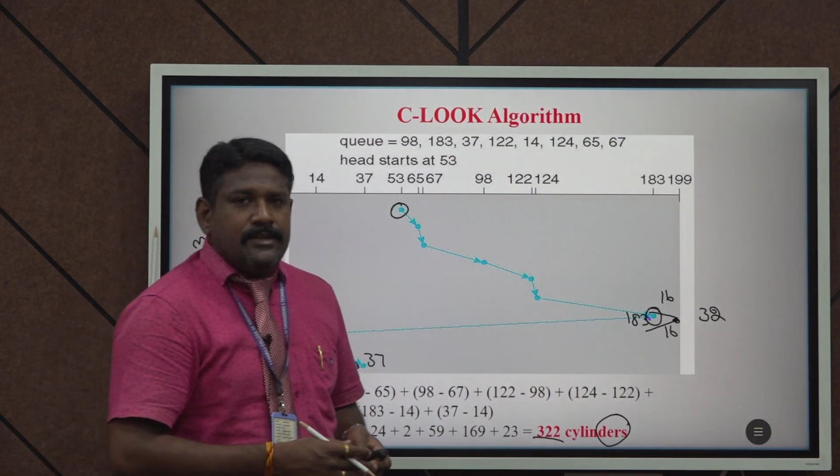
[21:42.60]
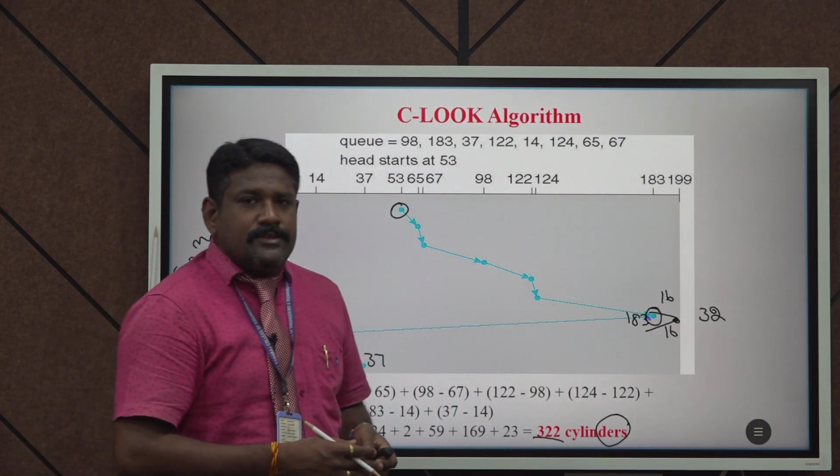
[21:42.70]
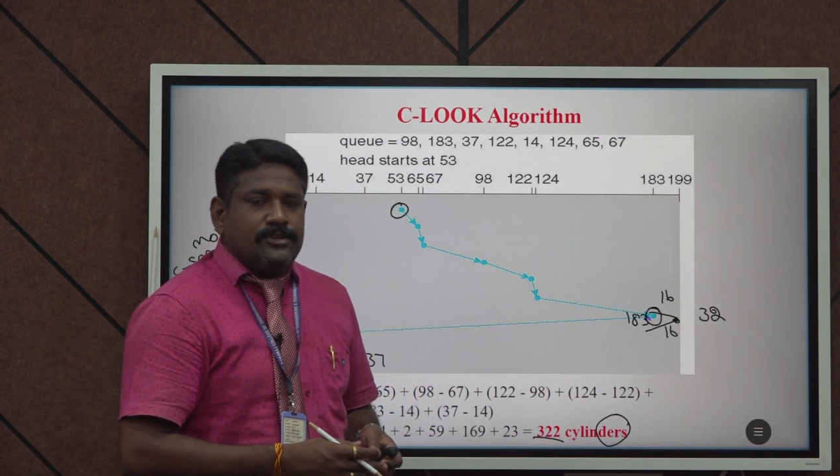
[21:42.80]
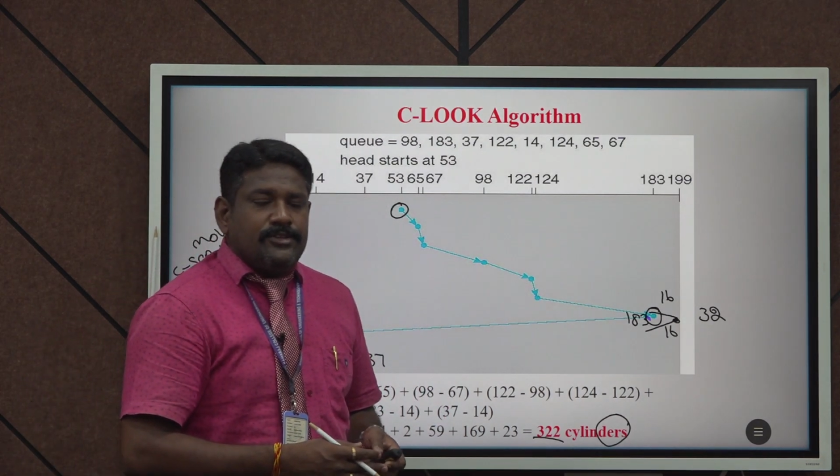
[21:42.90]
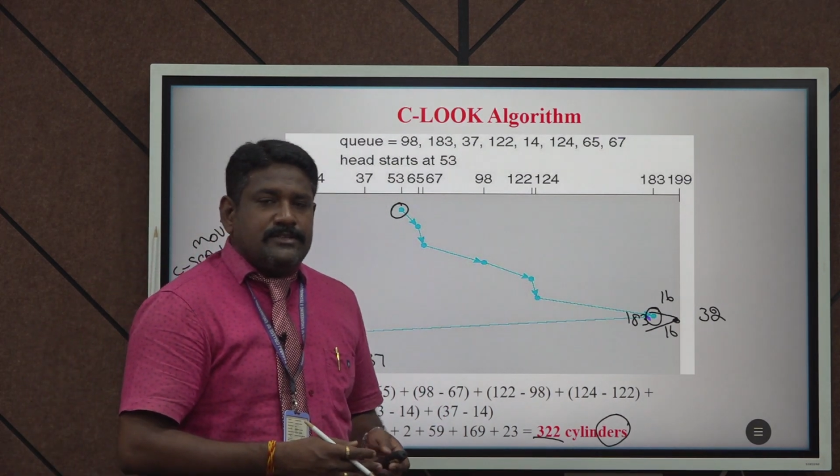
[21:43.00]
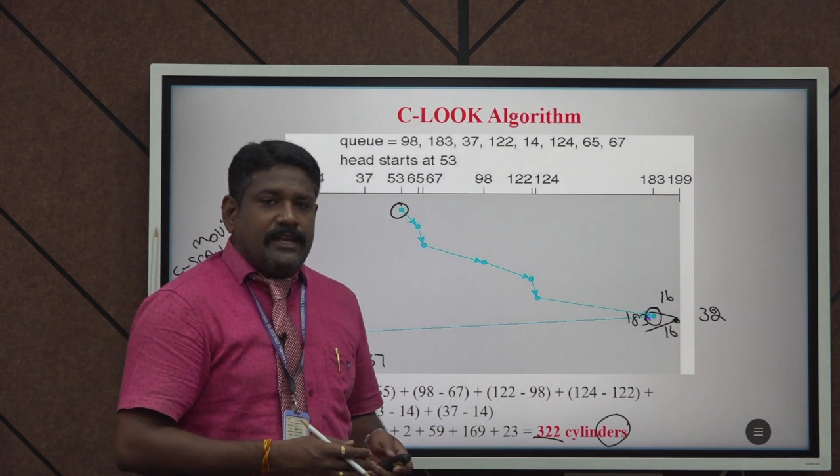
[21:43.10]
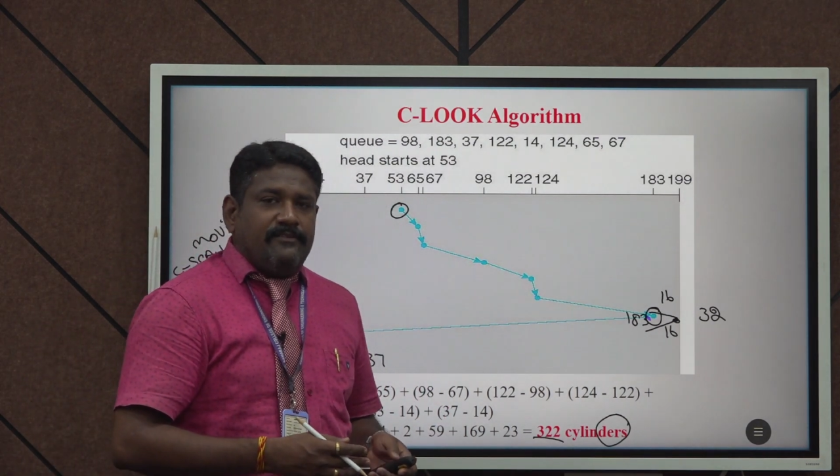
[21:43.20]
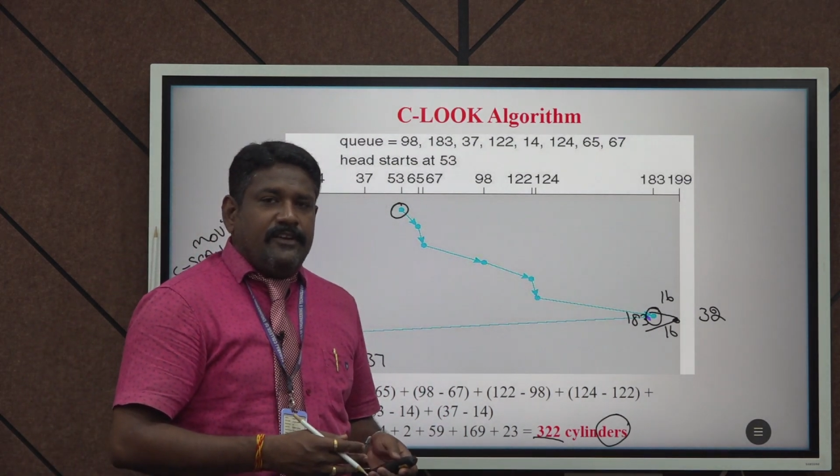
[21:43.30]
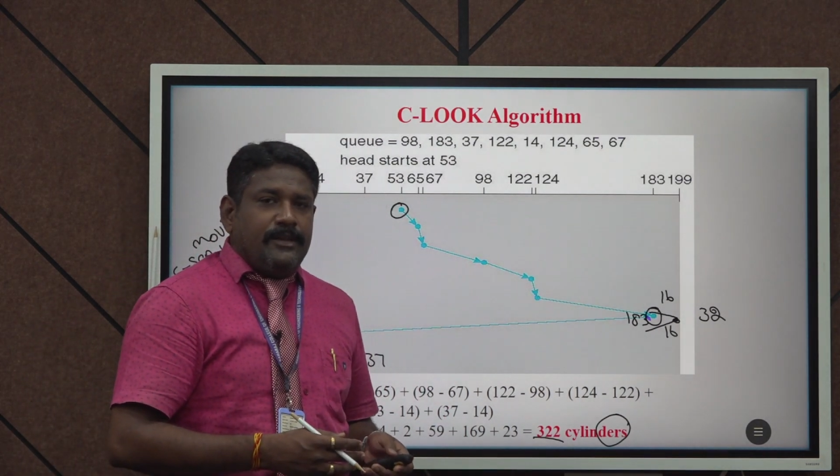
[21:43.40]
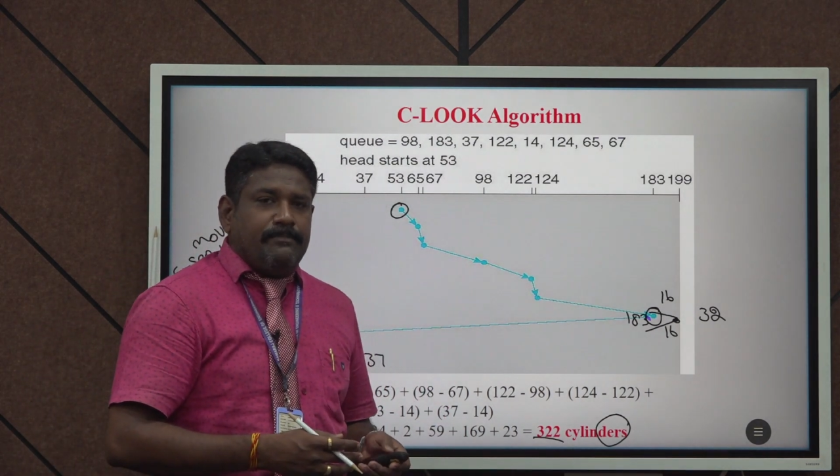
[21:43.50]
So these are
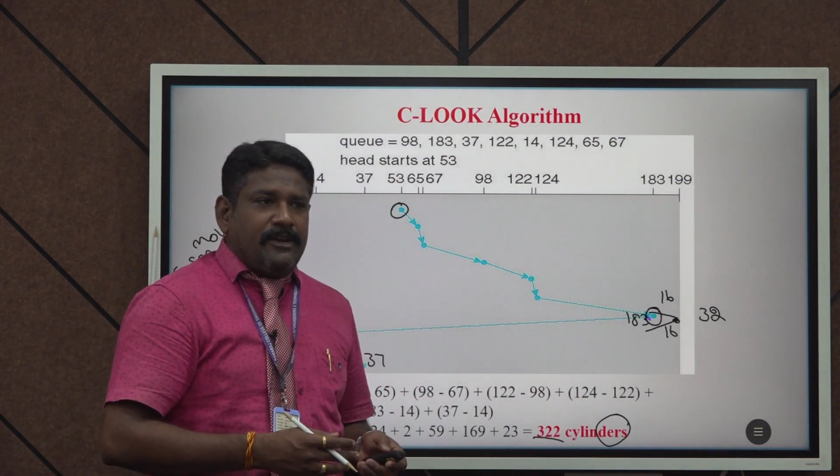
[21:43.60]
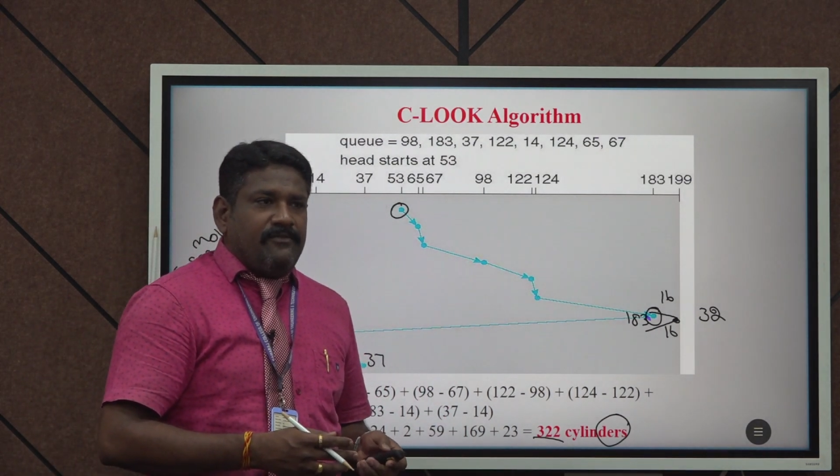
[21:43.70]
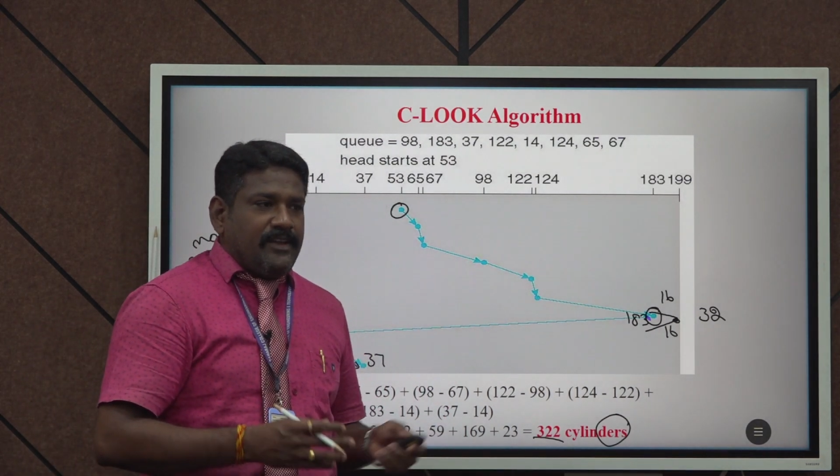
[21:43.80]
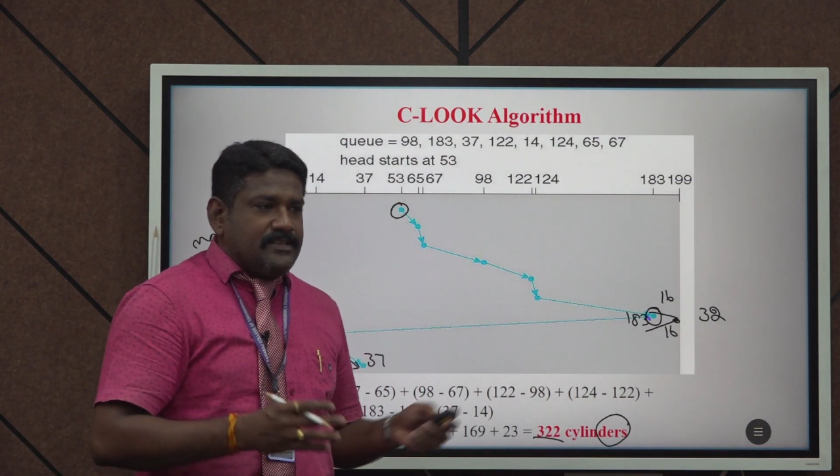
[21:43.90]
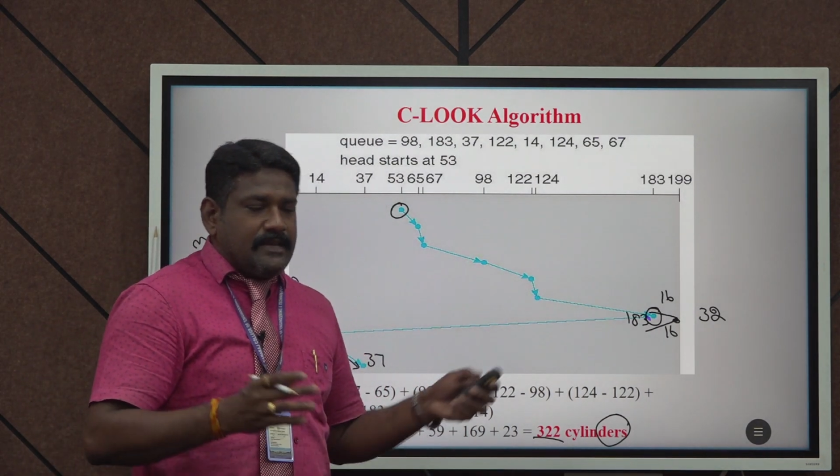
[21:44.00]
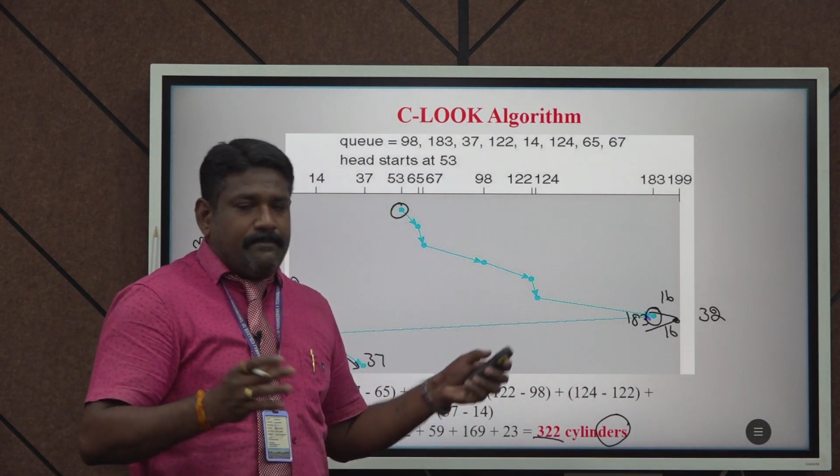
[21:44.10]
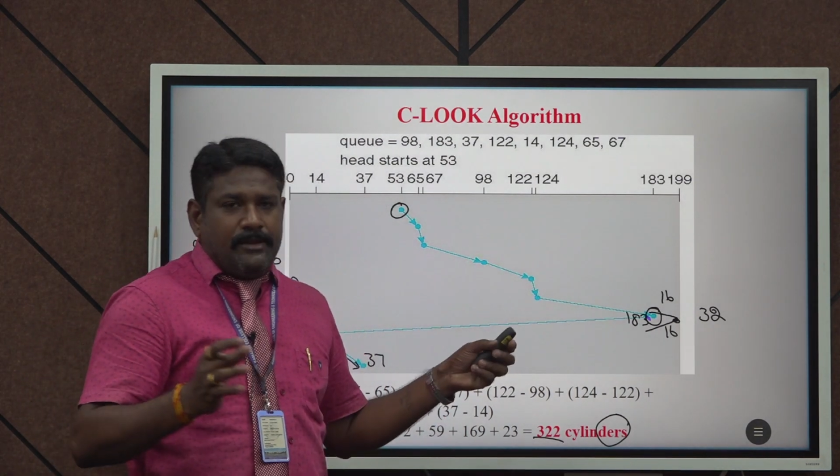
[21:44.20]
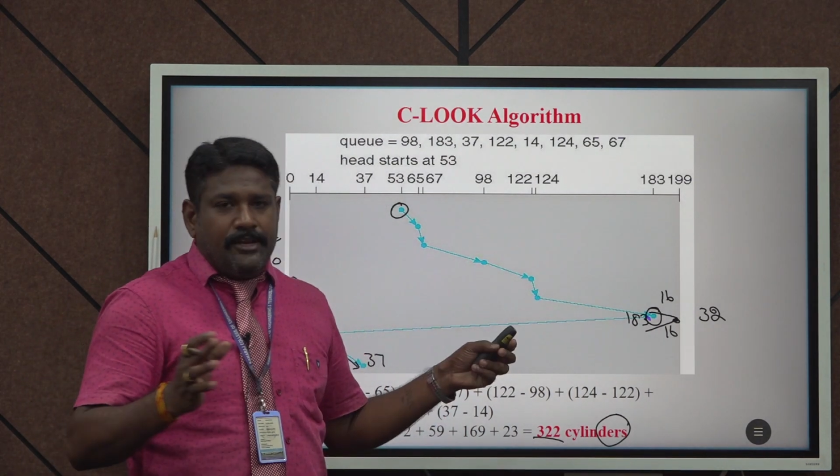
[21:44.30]
very important. For example,